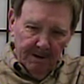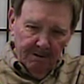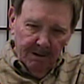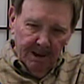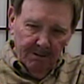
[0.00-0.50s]

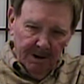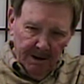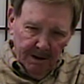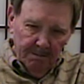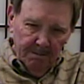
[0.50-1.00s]
when I was
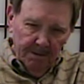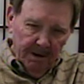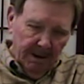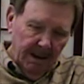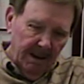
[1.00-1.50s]
in
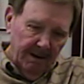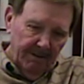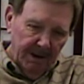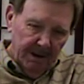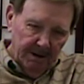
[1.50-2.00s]
the
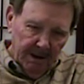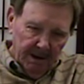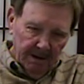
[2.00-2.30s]
division,